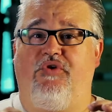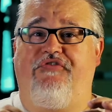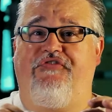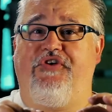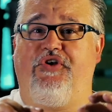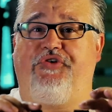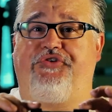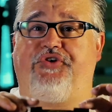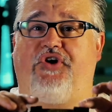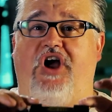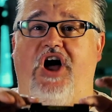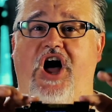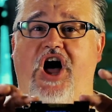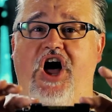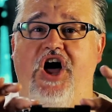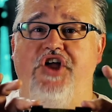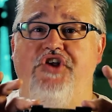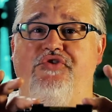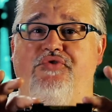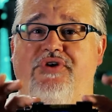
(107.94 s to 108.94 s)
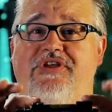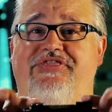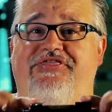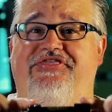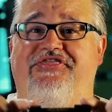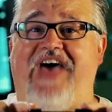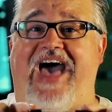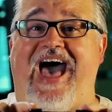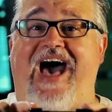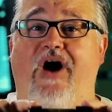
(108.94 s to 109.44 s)
filter
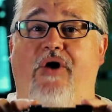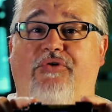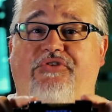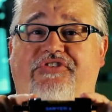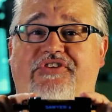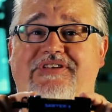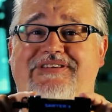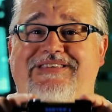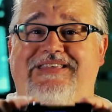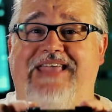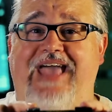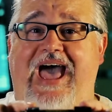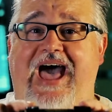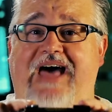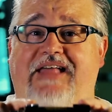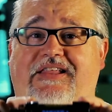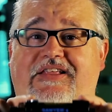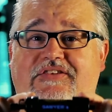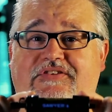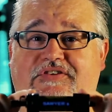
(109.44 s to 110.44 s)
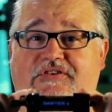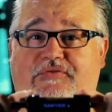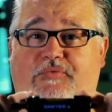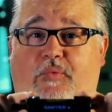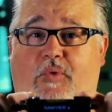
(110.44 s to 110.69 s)
100,000 gallons of